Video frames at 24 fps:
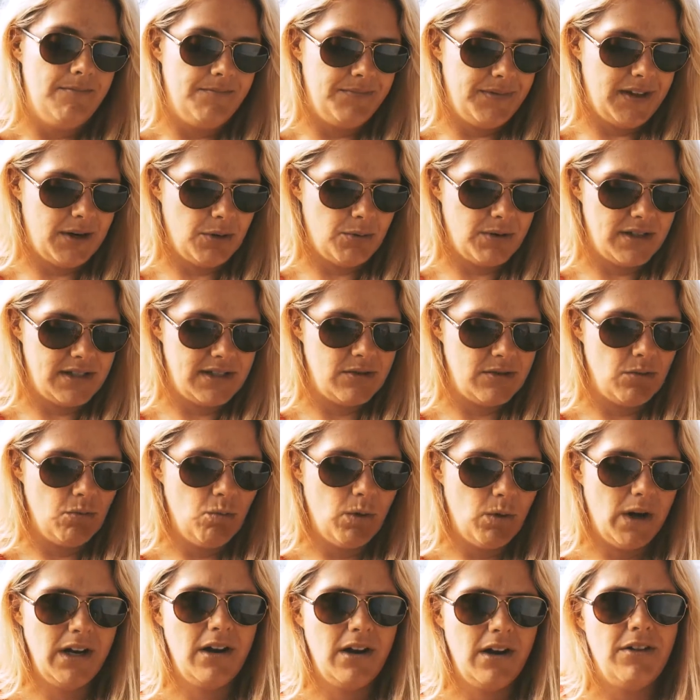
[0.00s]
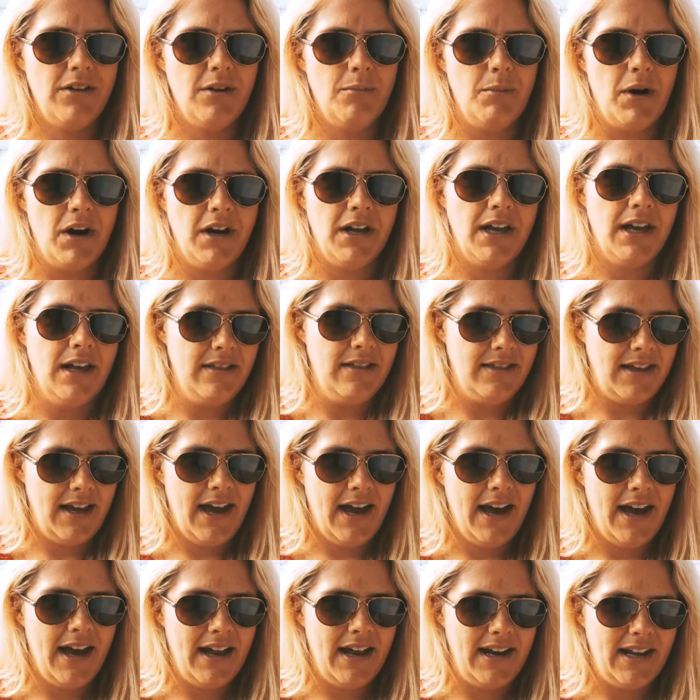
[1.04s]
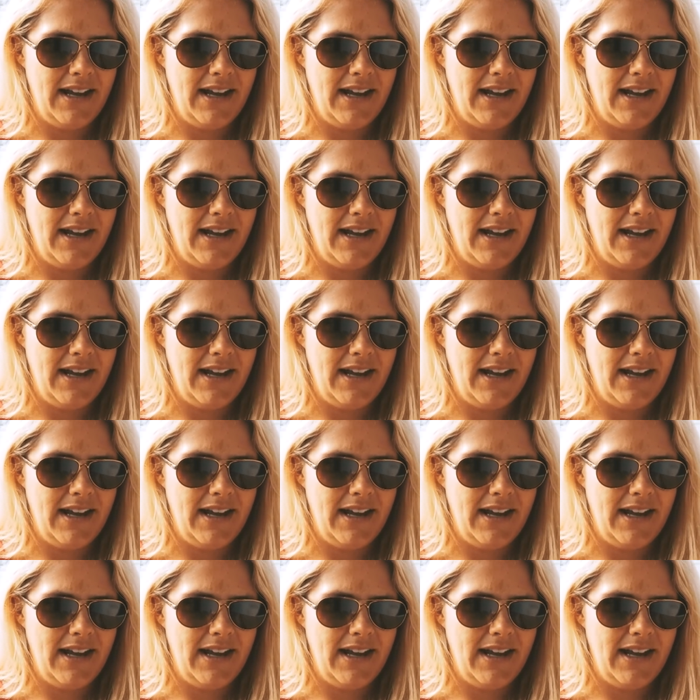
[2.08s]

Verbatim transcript: There was one other market that had